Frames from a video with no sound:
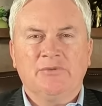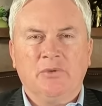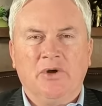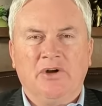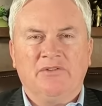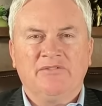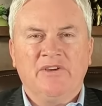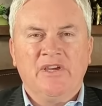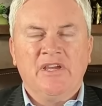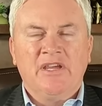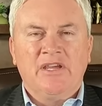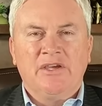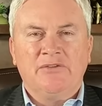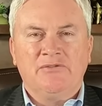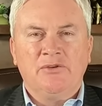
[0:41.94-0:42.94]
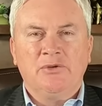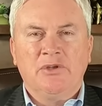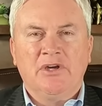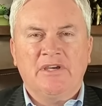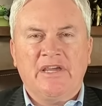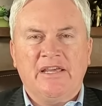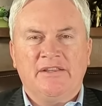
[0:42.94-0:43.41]
Wolf. If you
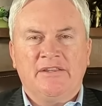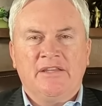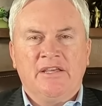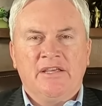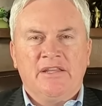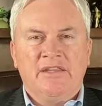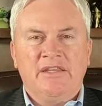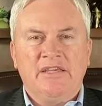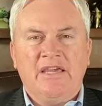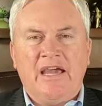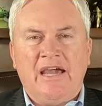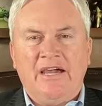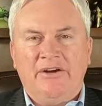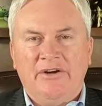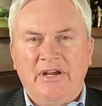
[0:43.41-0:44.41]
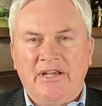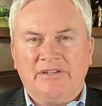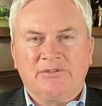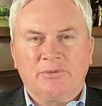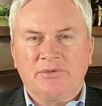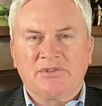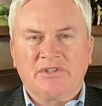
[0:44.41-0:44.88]
look at the I R
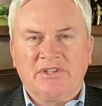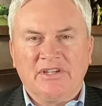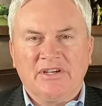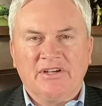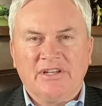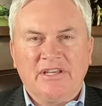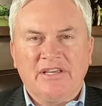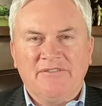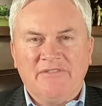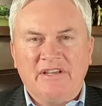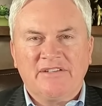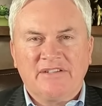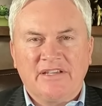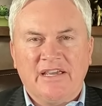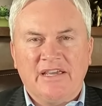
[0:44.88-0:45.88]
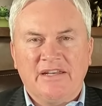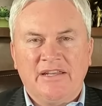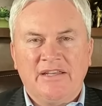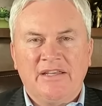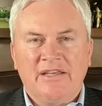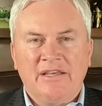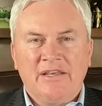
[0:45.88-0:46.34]
S was clearly
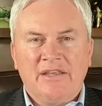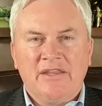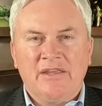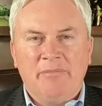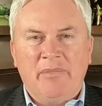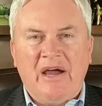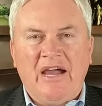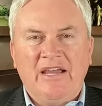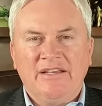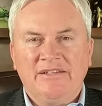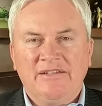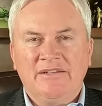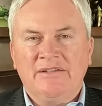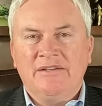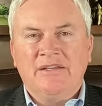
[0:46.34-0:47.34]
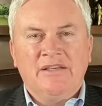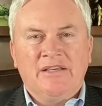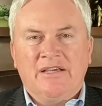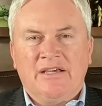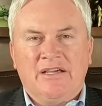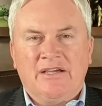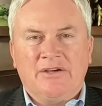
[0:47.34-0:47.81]
investigating the Biden
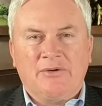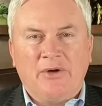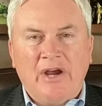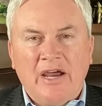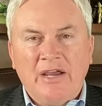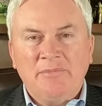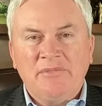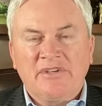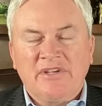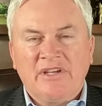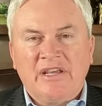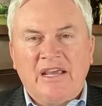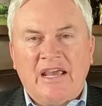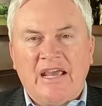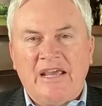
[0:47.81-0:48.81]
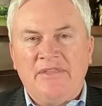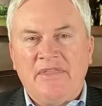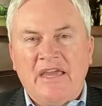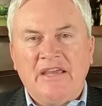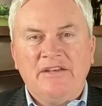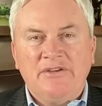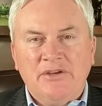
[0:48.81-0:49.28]
uh, crimes, and
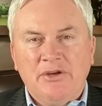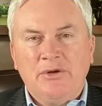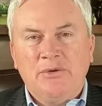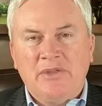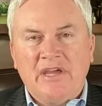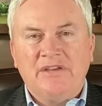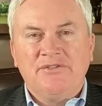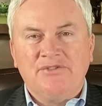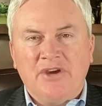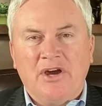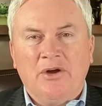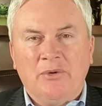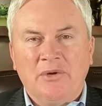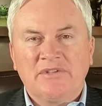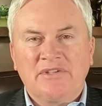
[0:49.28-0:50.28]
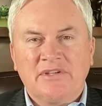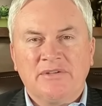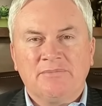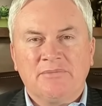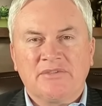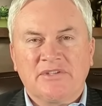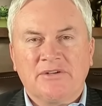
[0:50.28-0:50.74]
they knew that Joe was a
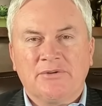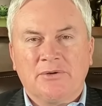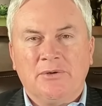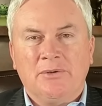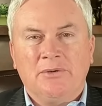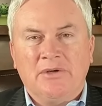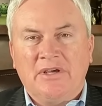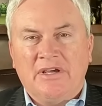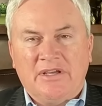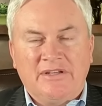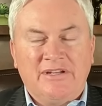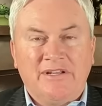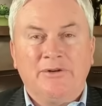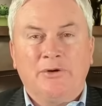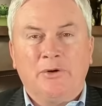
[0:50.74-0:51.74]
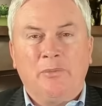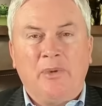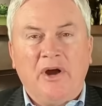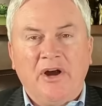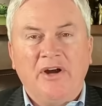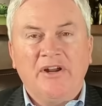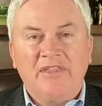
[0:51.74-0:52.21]
central, an integral
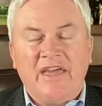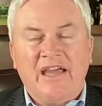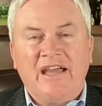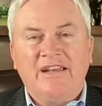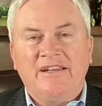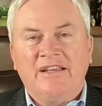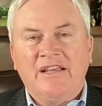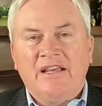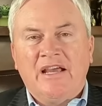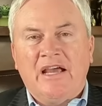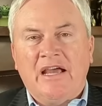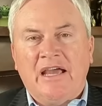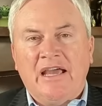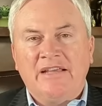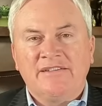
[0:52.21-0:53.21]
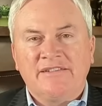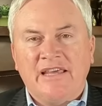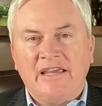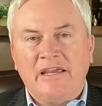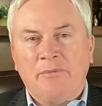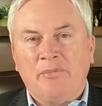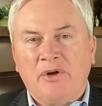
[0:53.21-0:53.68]
part of that. Uh, as
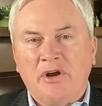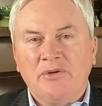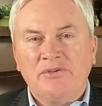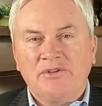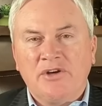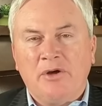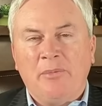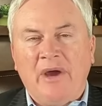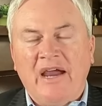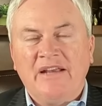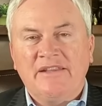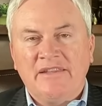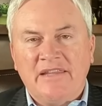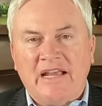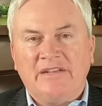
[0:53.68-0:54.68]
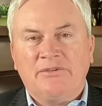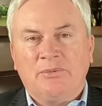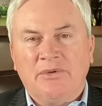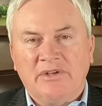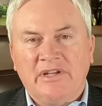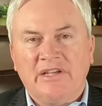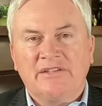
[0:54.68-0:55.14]
they approached Joe Biden, that's
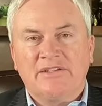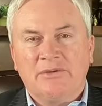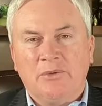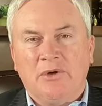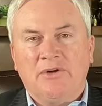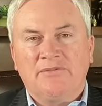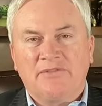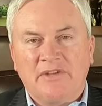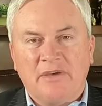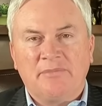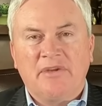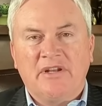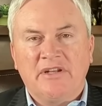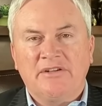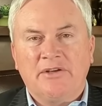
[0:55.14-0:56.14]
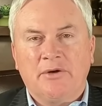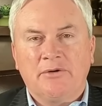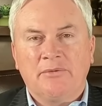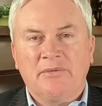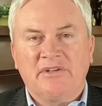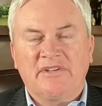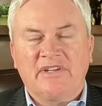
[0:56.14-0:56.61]
when Leslie Wolf stepped in and told
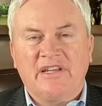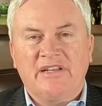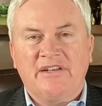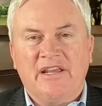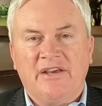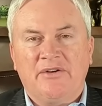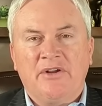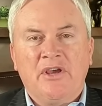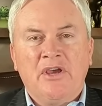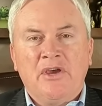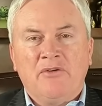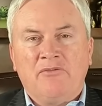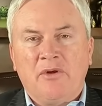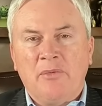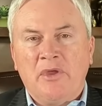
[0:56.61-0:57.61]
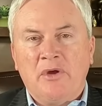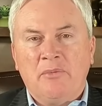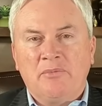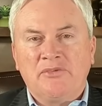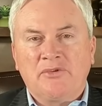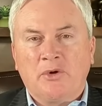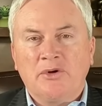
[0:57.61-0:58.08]
him to stand down. From the
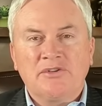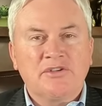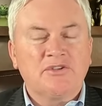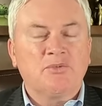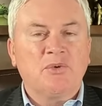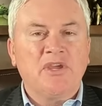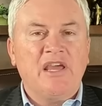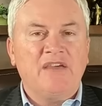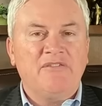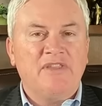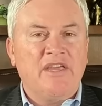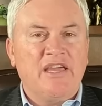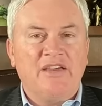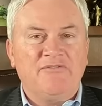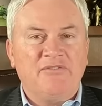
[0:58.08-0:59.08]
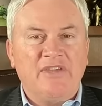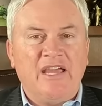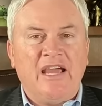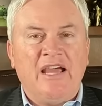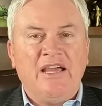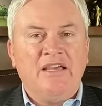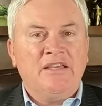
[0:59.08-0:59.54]
sources we have in the F B
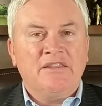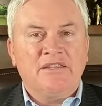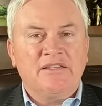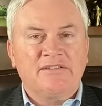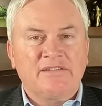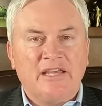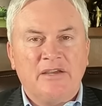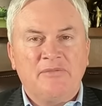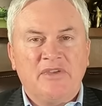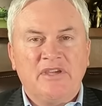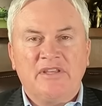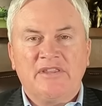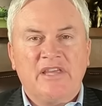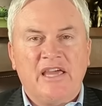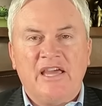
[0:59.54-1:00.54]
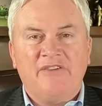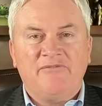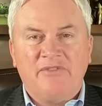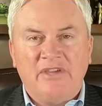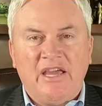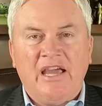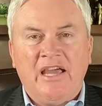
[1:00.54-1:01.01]
I, the same thing. The F
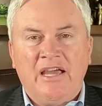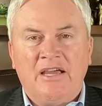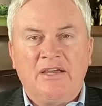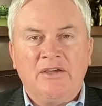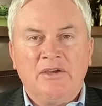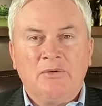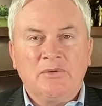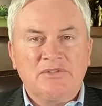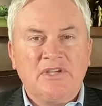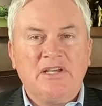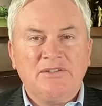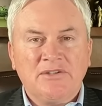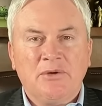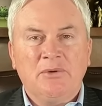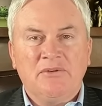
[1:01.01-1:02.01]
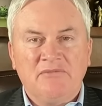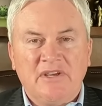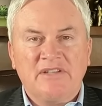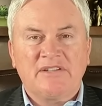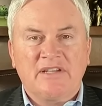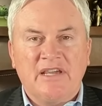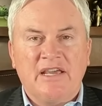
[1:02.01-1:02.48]
B I was also
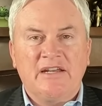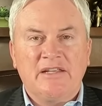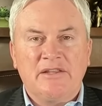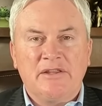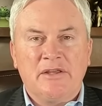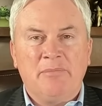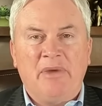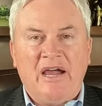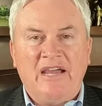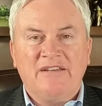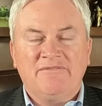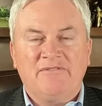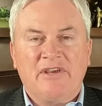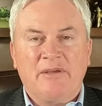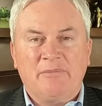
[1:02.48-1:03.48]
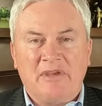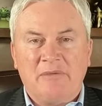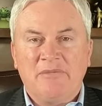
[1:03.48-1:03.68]
investigating the Biden family.